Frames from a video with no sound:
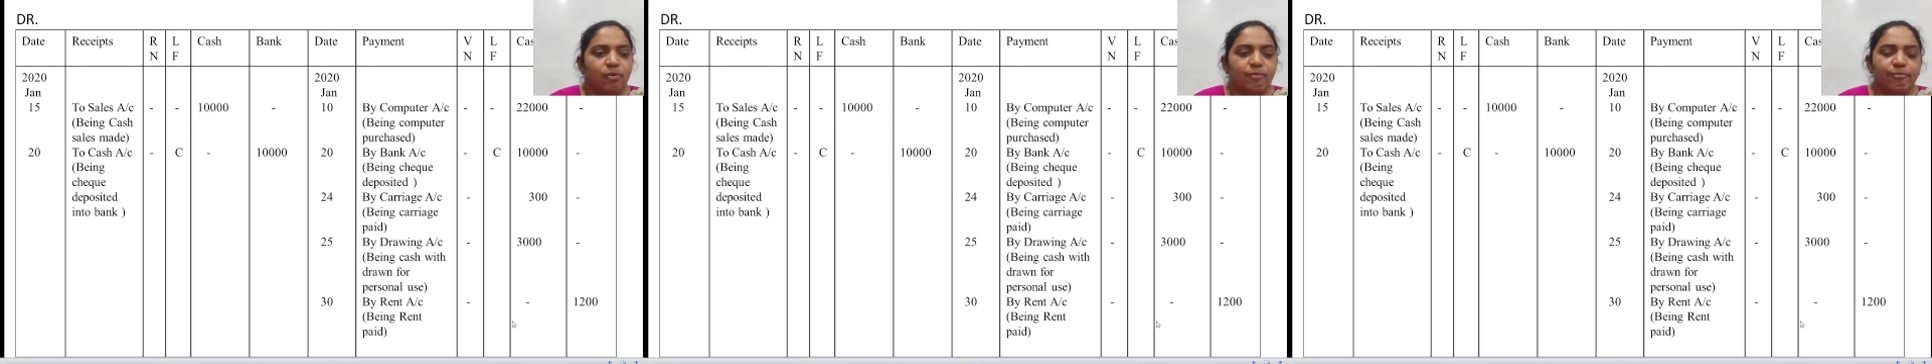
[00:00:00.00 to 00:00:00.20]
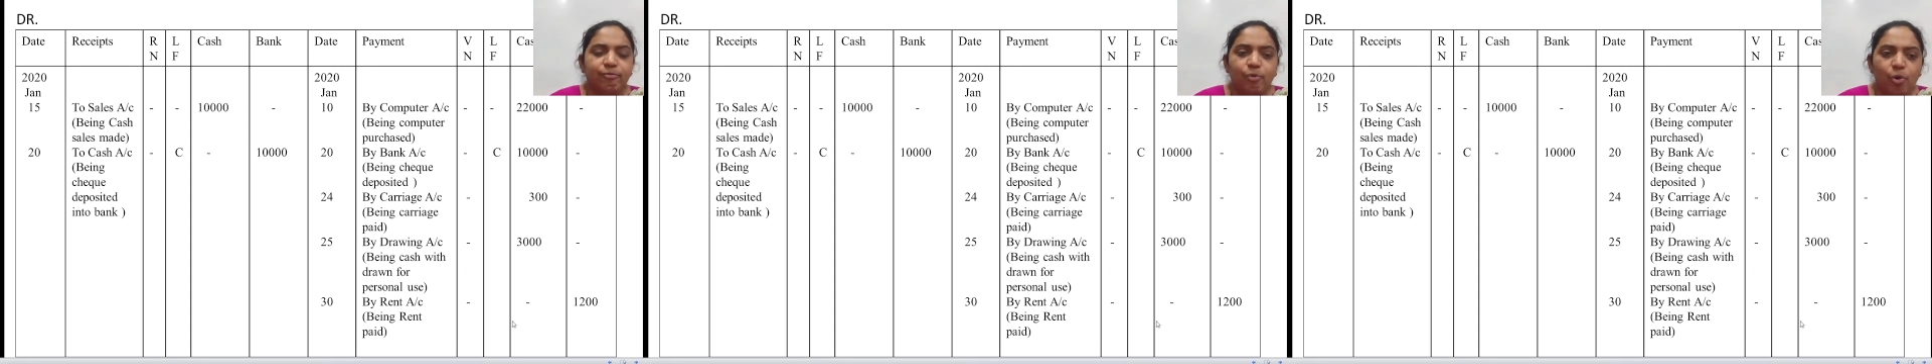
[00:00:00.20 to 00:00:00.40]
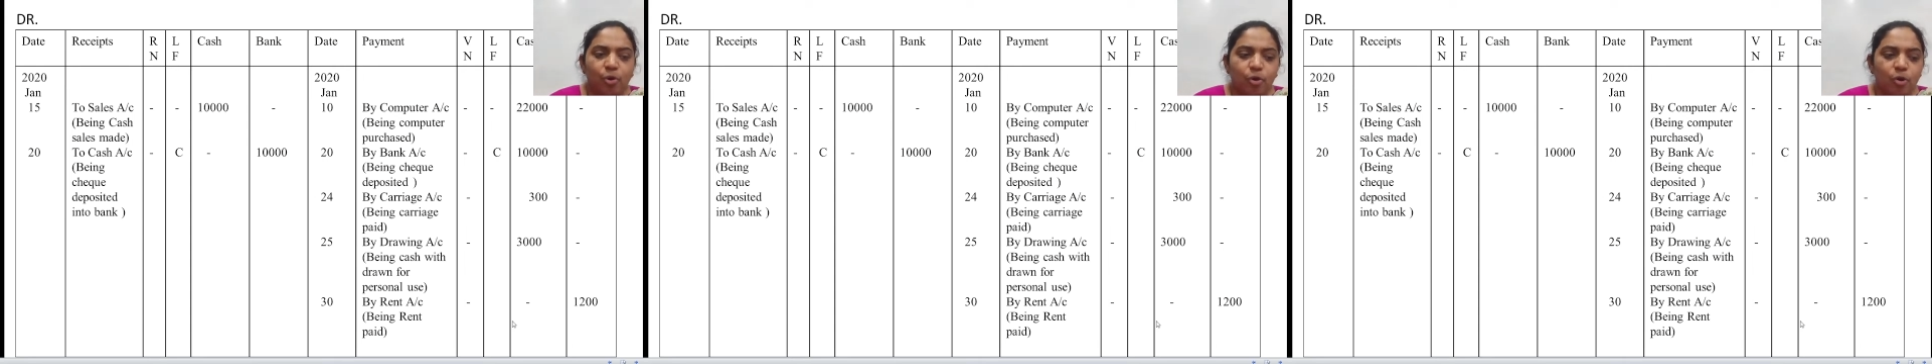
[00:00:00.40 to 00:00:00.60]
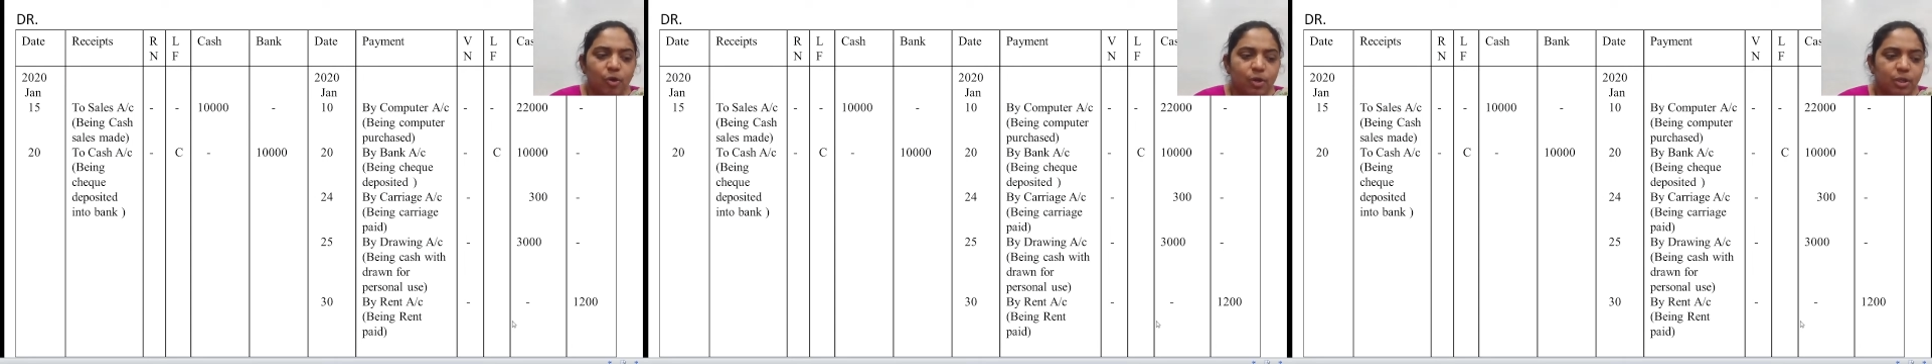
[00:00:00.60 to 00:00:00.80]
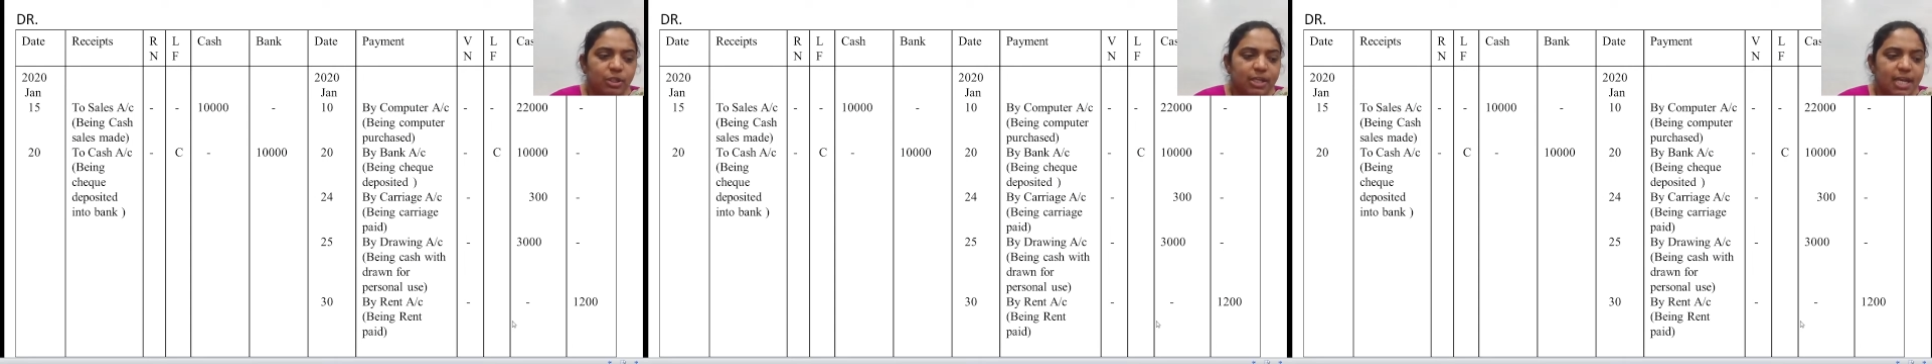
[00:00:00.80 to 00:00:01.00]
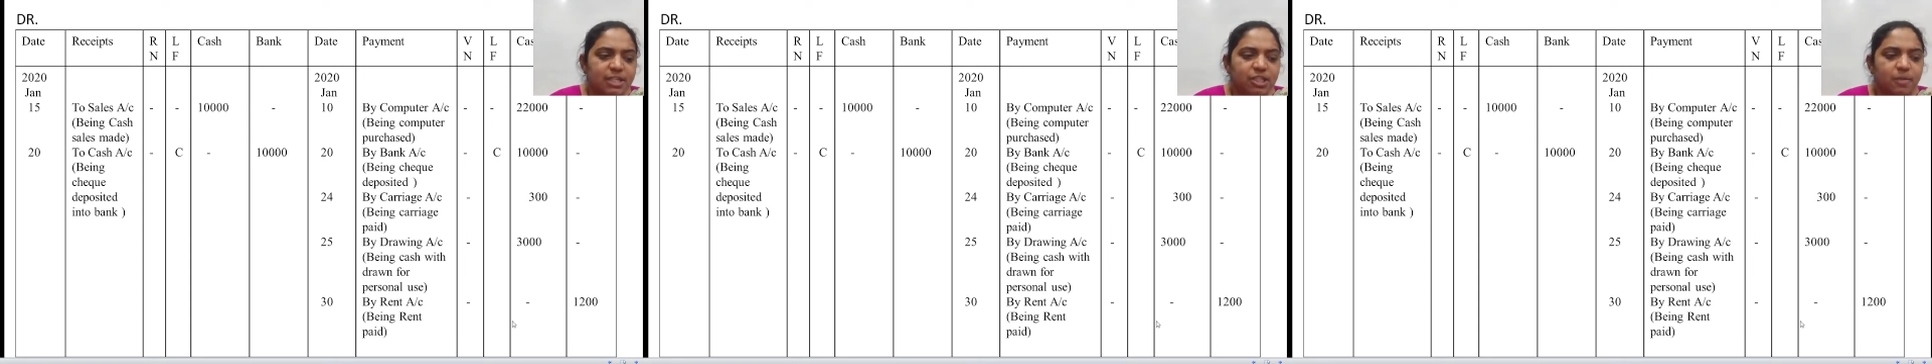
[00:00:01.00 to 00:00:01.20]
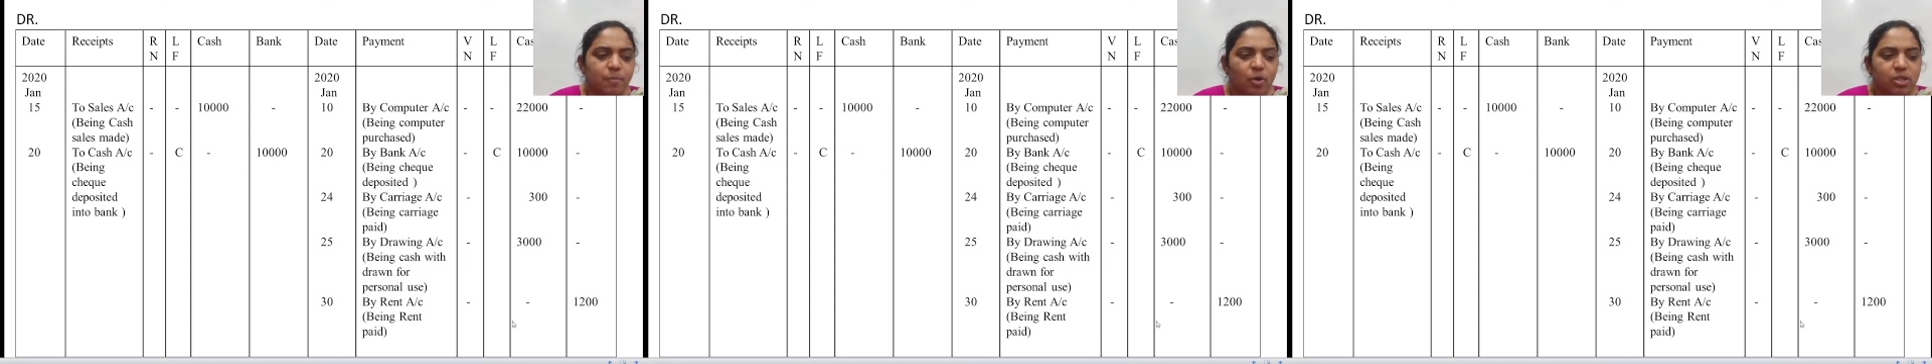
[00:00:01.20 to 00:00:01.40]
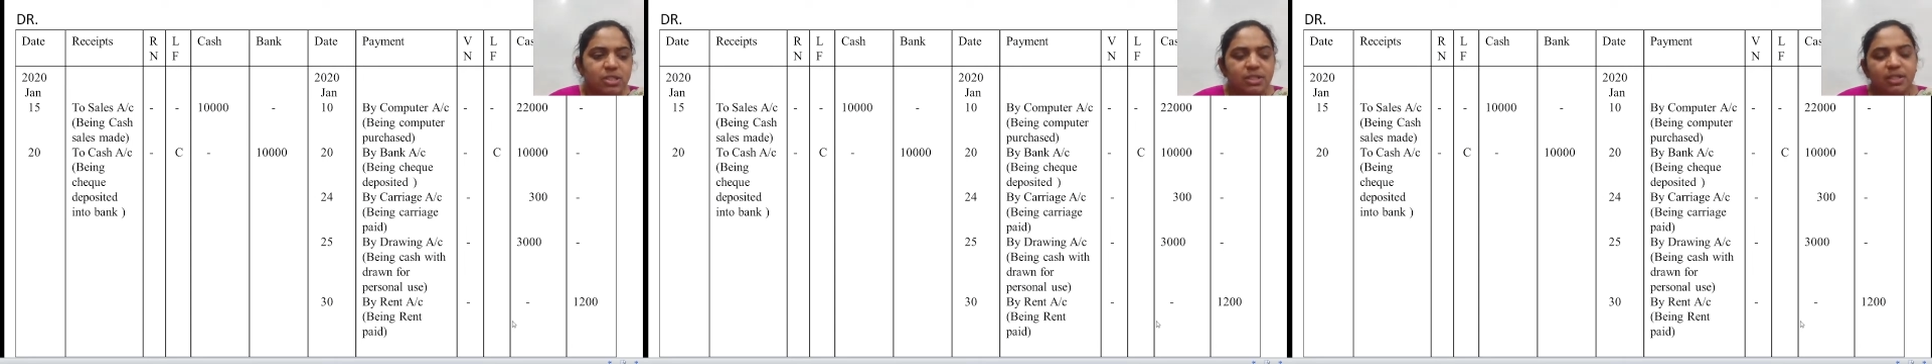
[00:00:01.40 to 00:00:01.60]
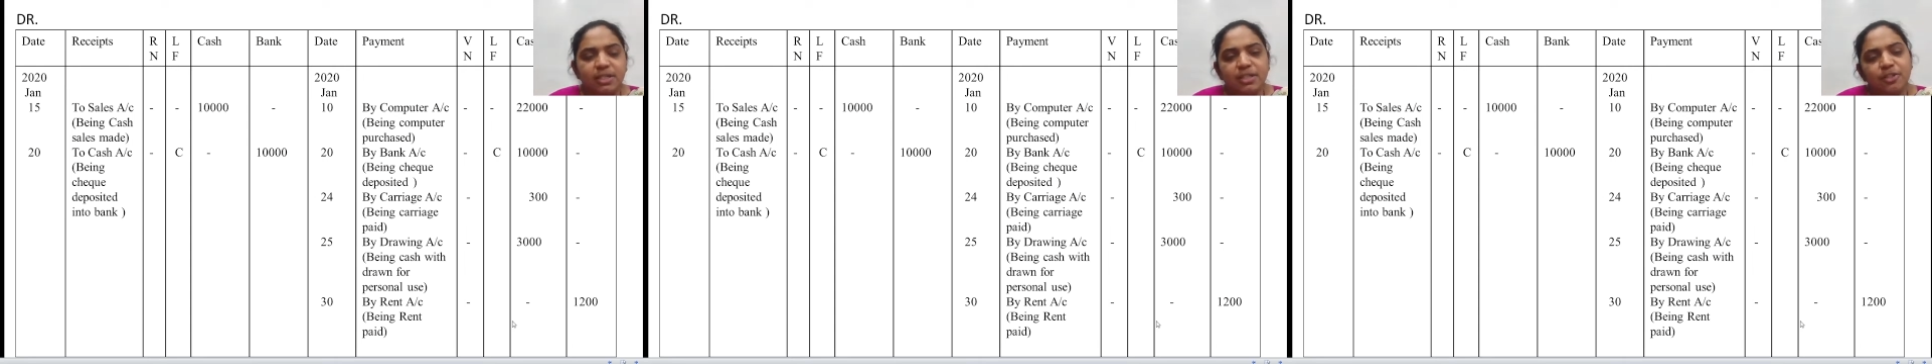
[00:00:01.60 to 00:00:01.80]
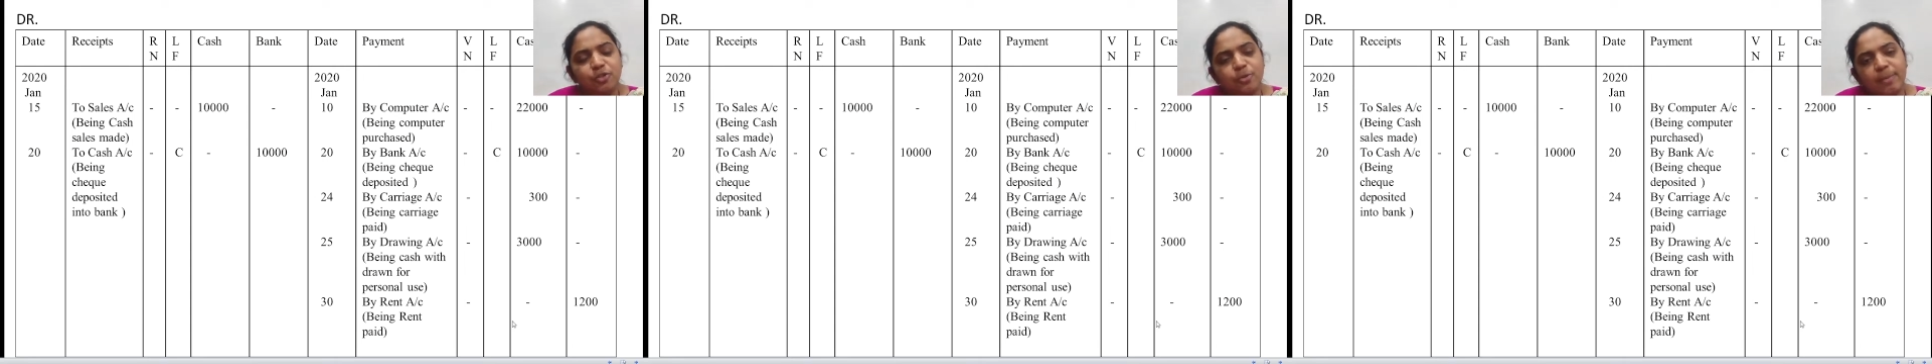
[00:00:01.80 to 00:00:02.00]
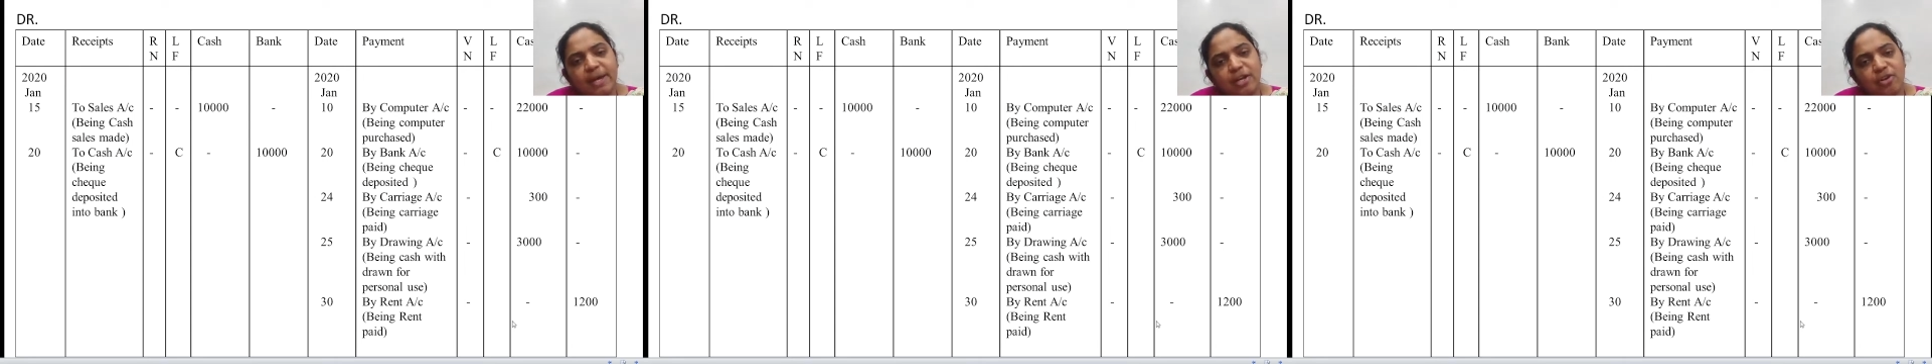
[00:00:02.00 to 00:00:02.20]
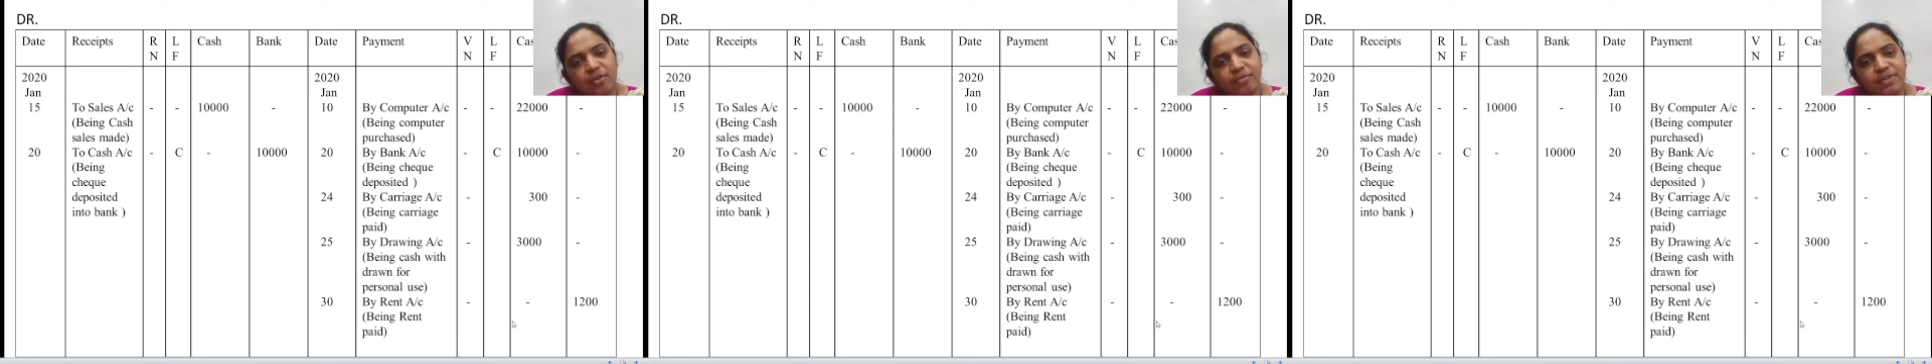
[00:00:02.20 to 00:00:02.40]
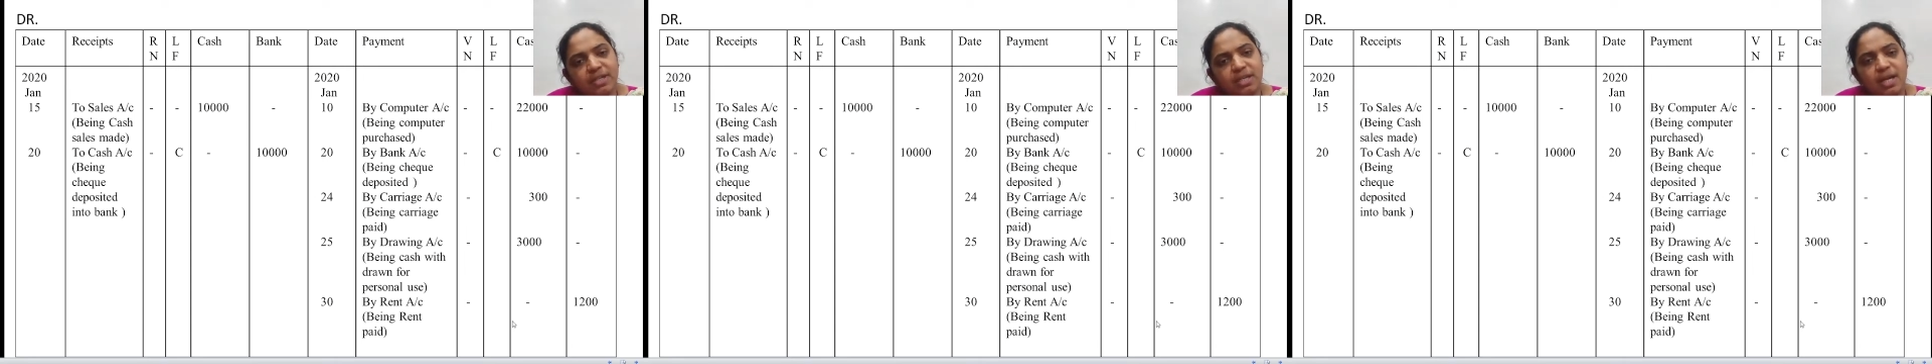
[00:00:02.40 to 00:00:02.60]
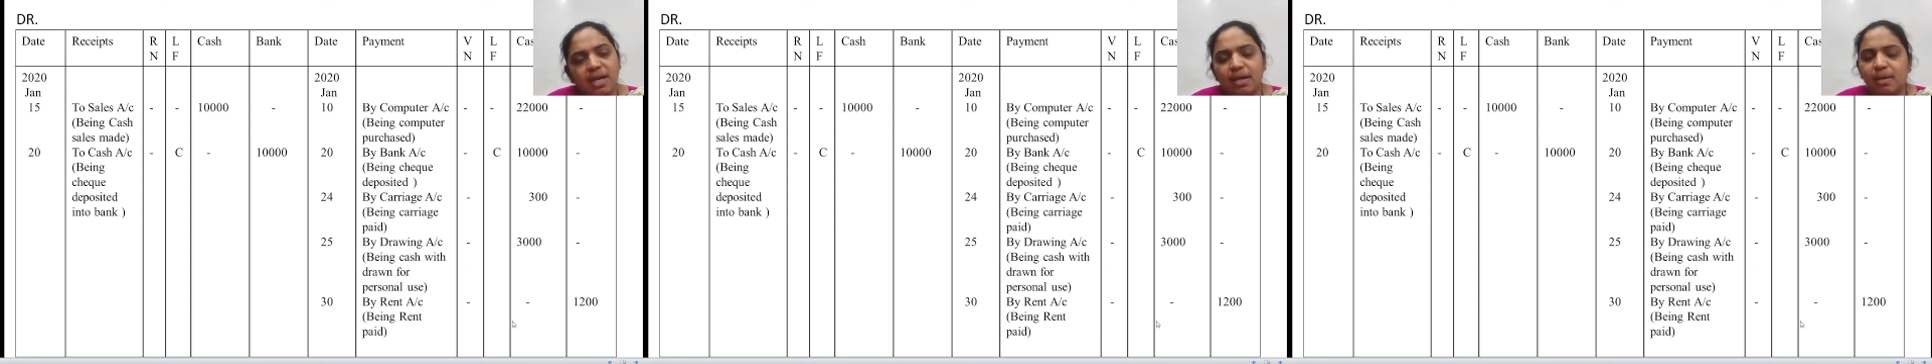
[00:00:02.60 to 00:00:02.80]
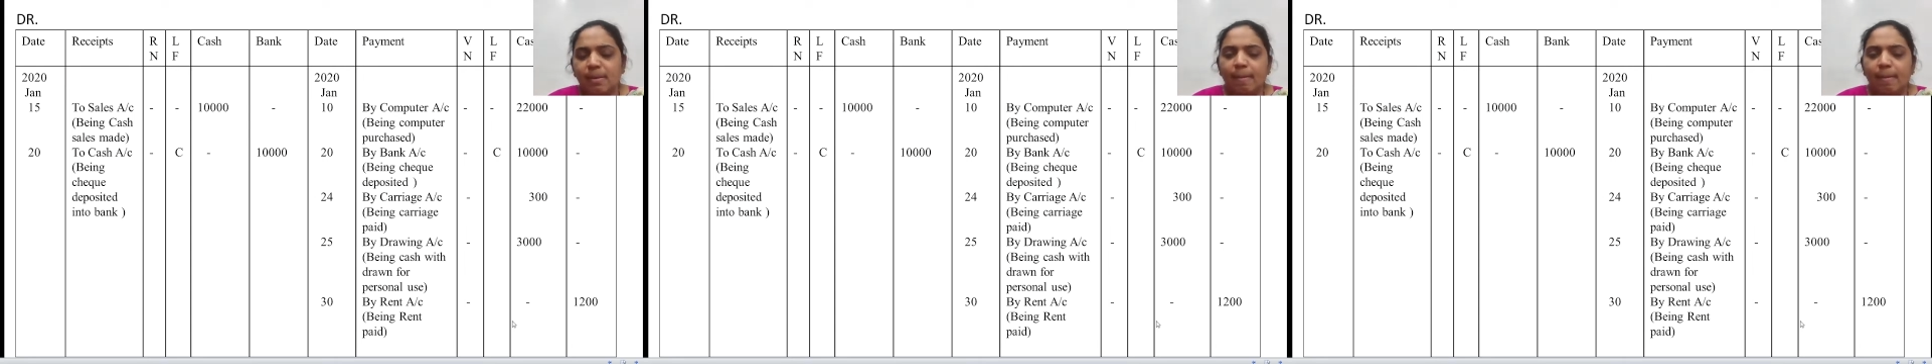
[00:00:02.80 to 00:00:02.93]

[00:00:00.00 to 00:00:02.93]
4 cash deposited into Bank of India.